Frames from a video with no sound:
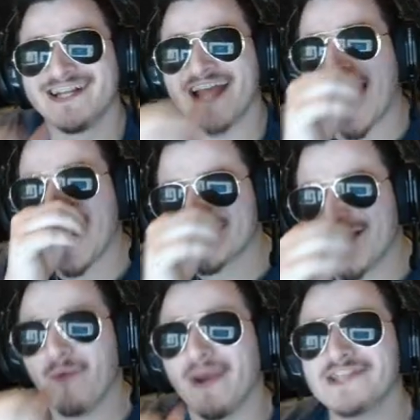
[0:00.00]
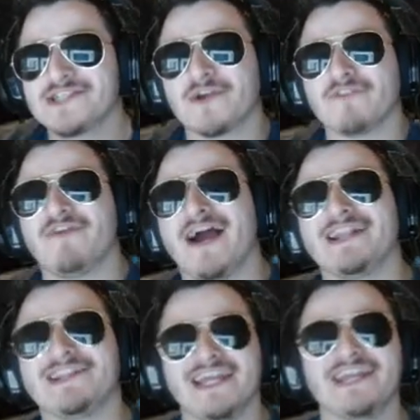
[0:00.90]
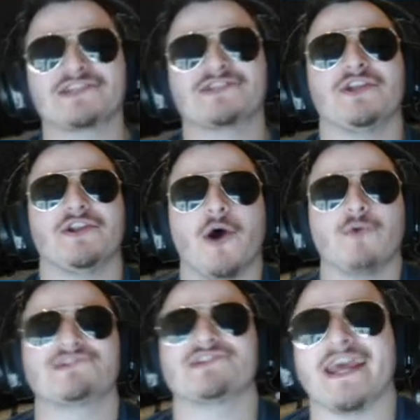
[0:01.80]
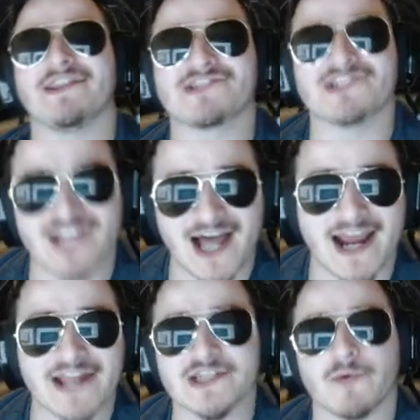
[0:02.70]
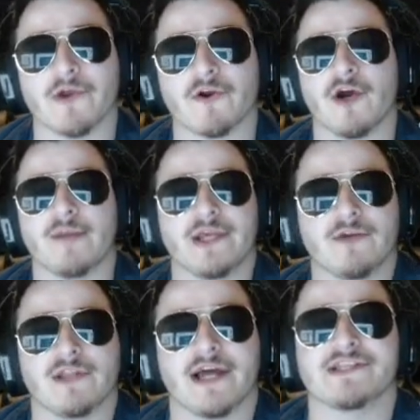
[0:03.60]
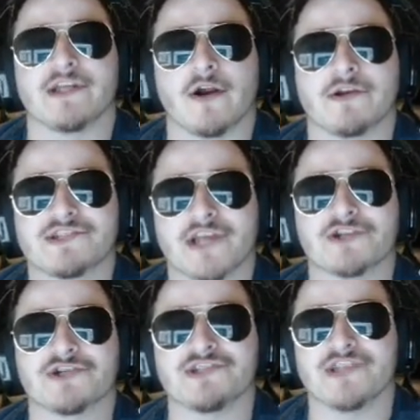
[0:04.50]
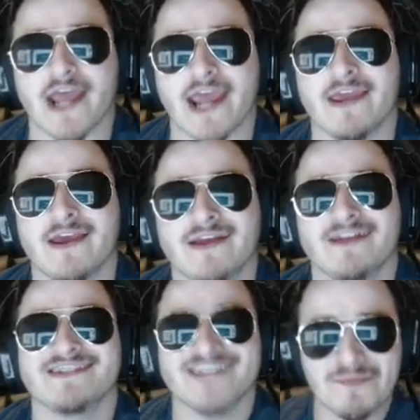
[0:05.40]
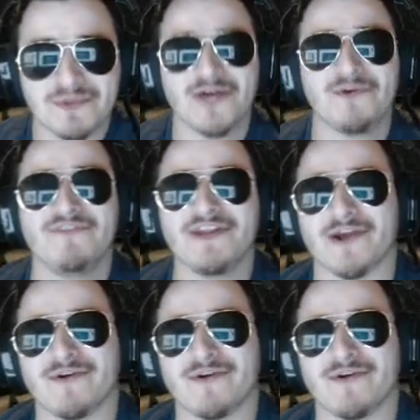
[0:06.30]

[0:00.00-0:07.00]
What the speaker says: As always, you can find links to the notes and the slides that we are going to be utilizing in our discussion today down below the video.